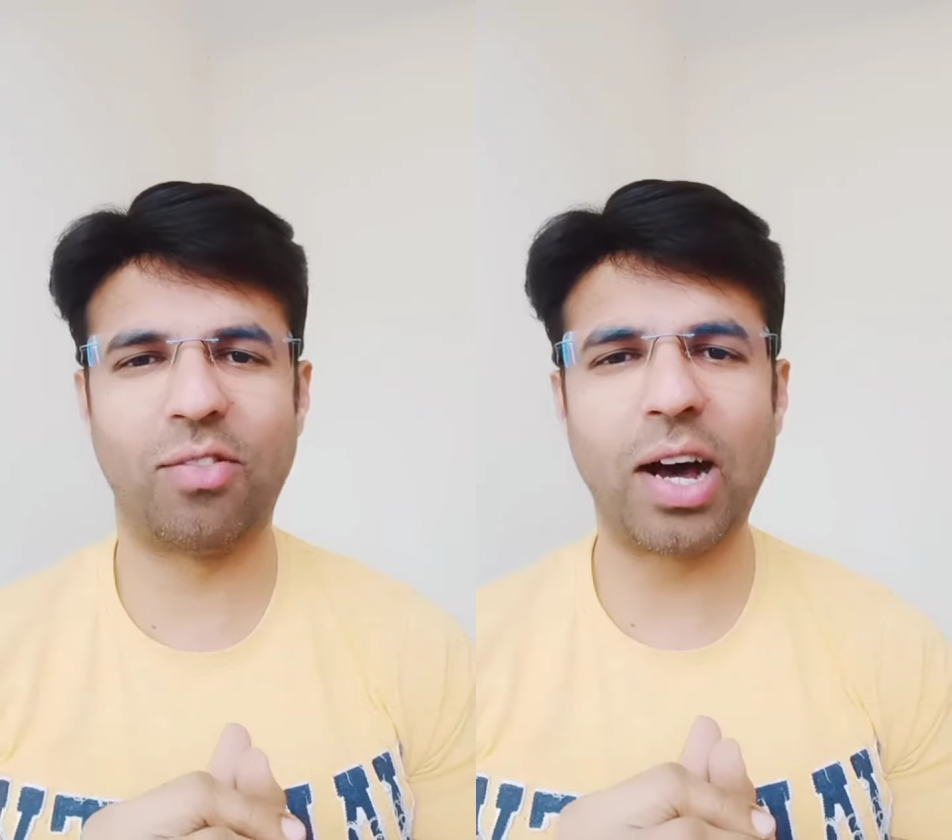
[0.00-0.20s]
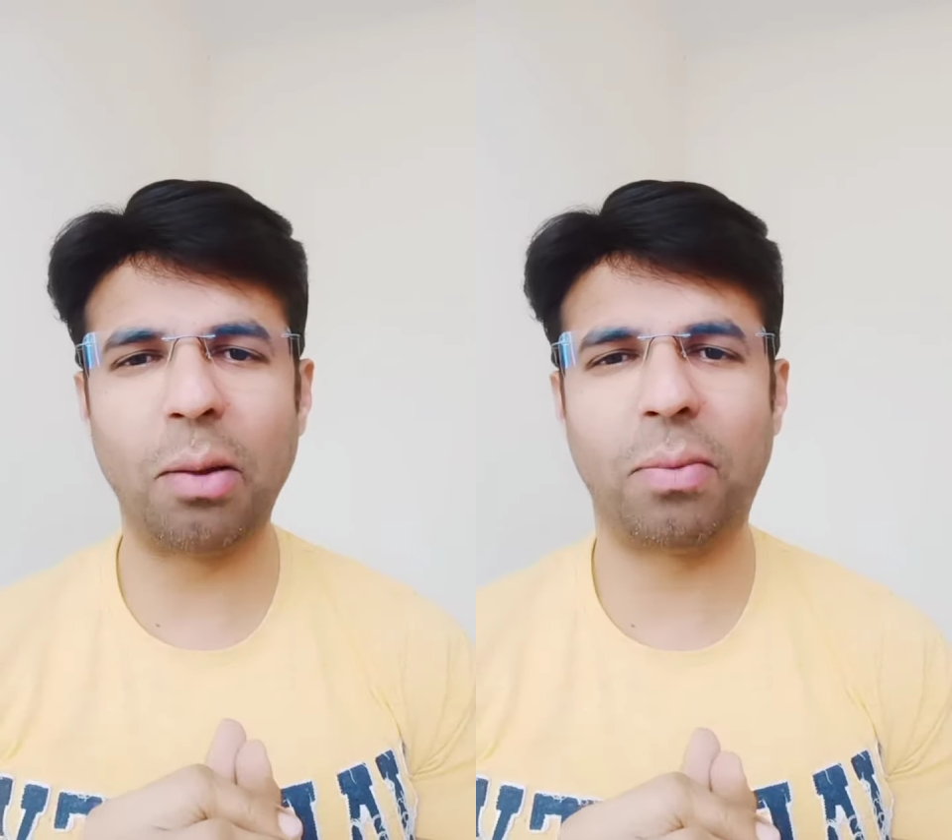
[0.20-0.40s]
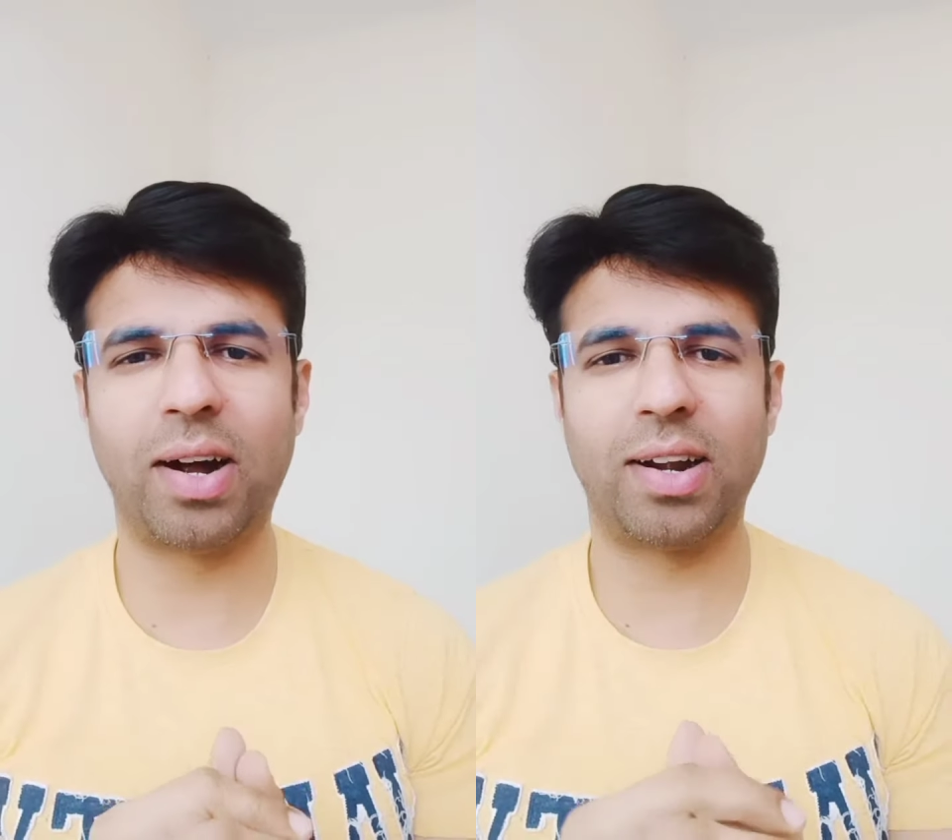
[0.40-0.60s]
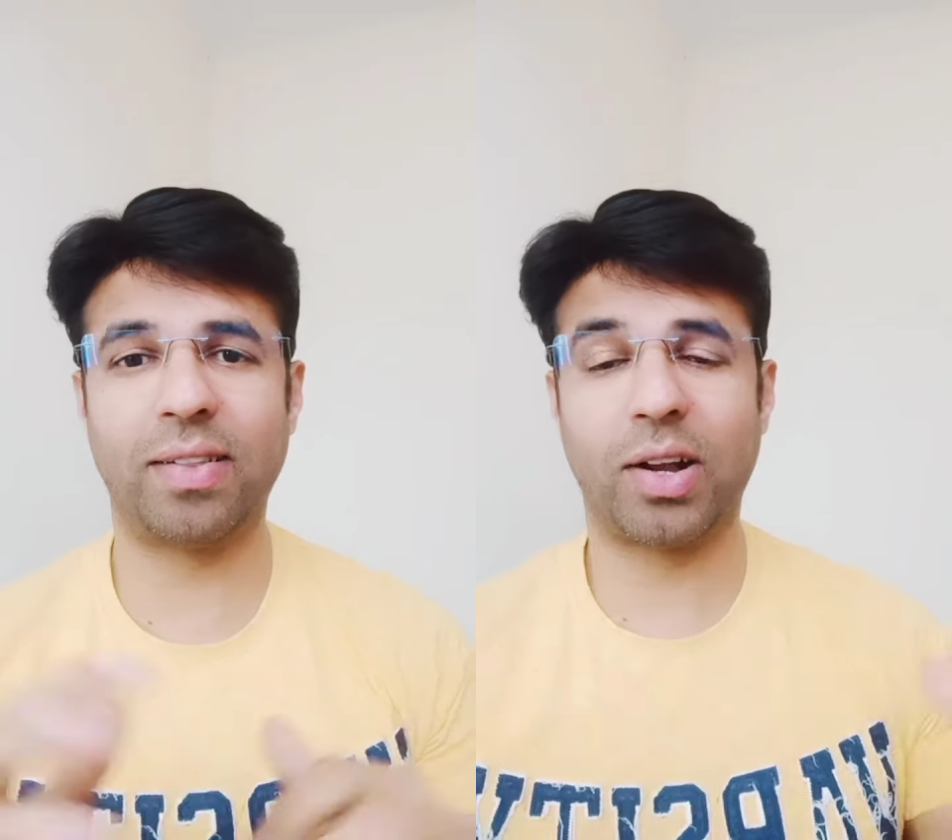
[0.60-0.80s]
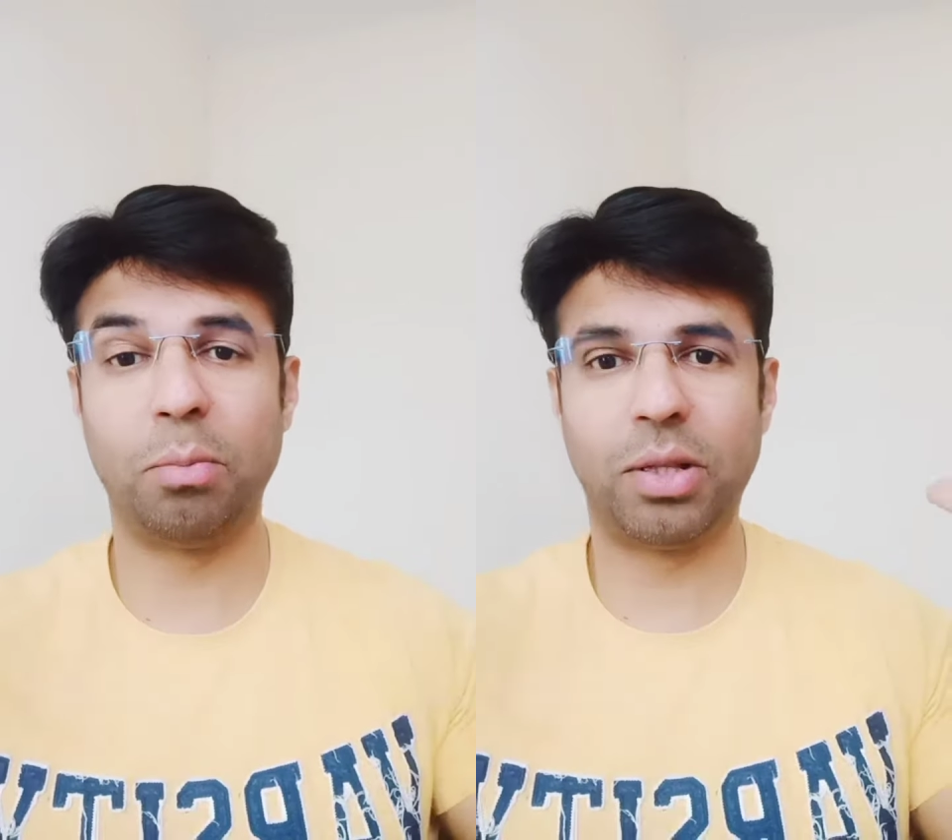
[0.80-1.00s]
Walmart,
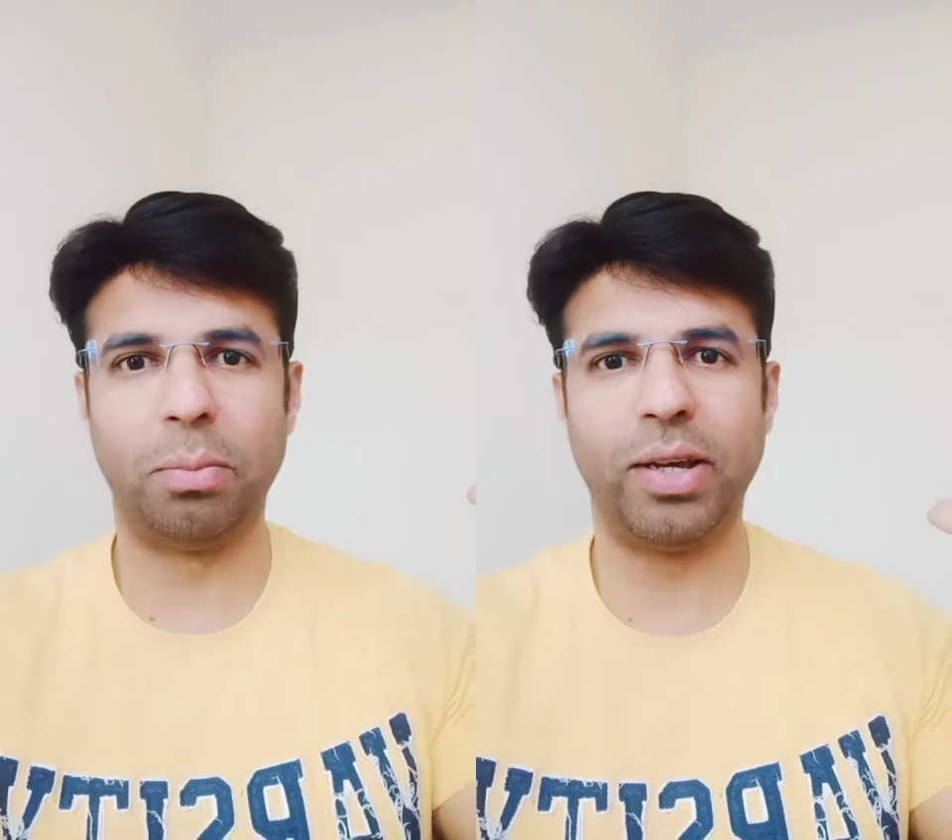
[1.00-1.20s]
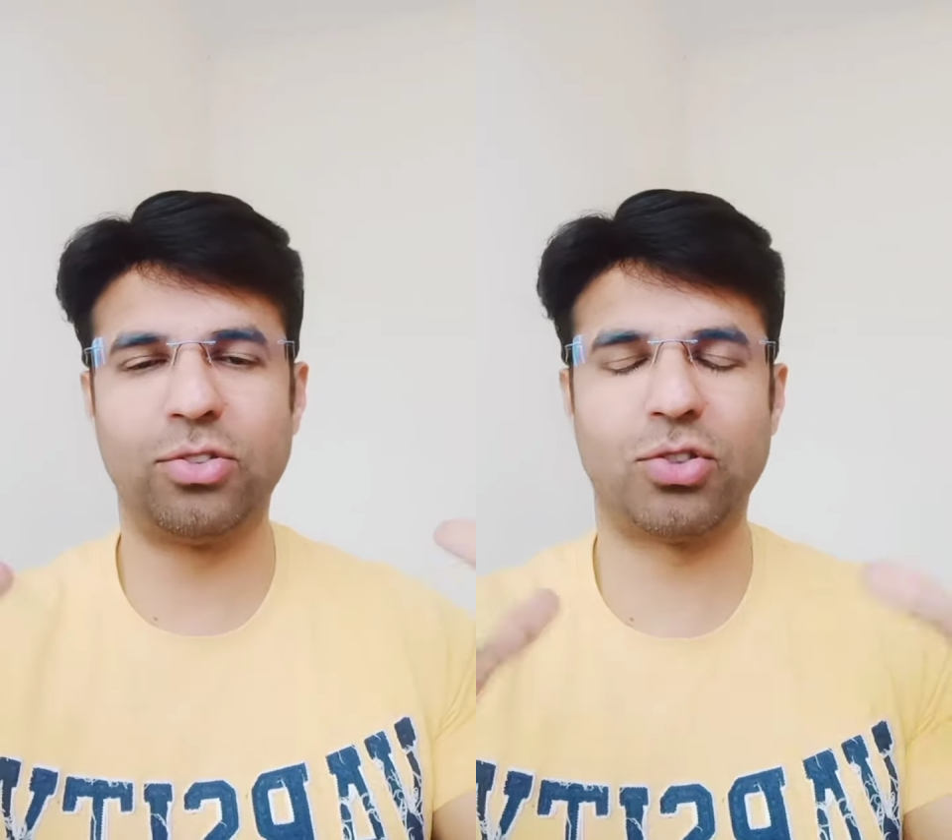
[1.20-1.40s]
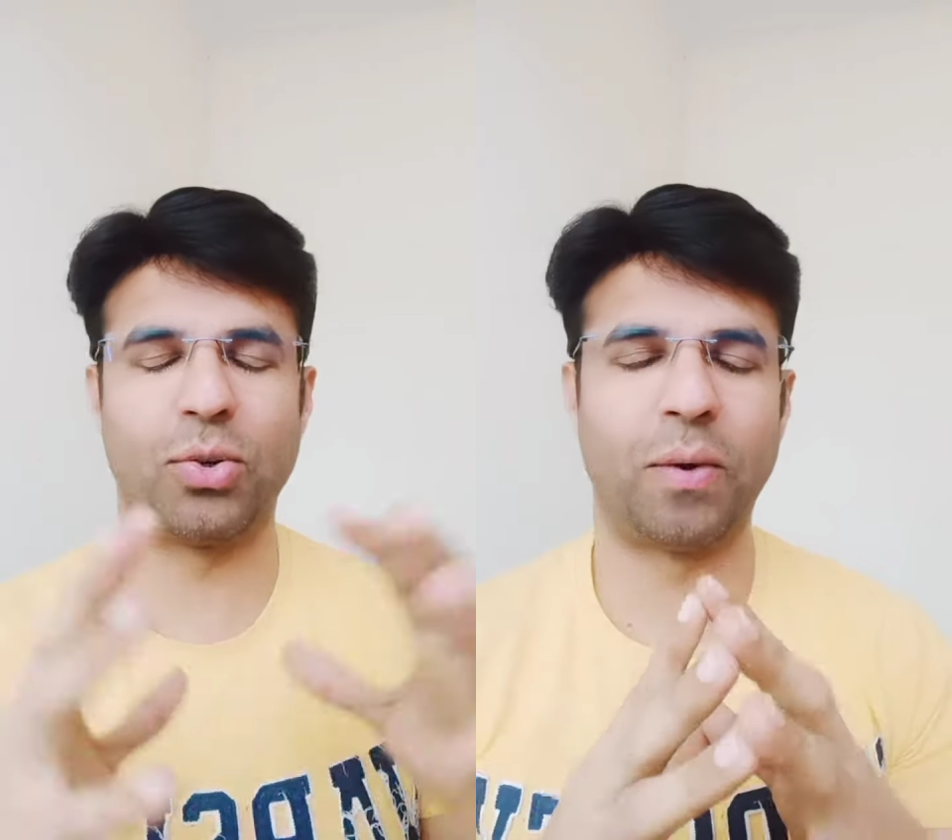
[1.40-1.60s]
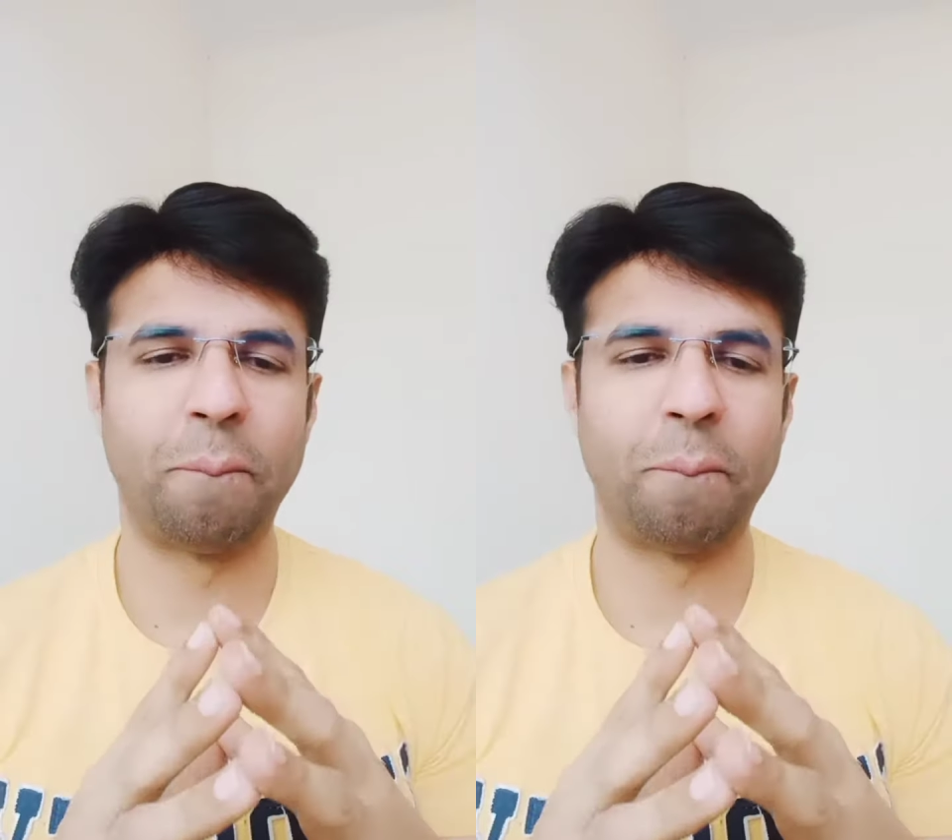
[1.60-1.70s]
they come with a big store.